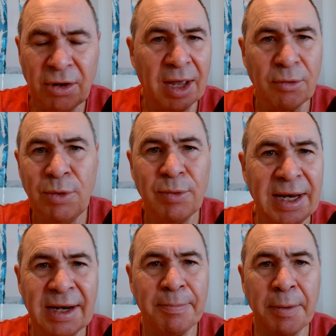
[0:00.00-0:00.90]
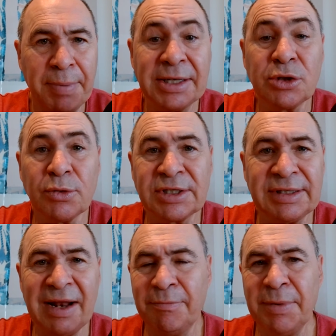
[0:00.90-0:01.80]
like we were in a perpetual
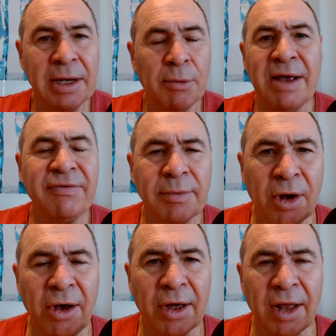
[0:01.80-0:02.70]
state of being away from God,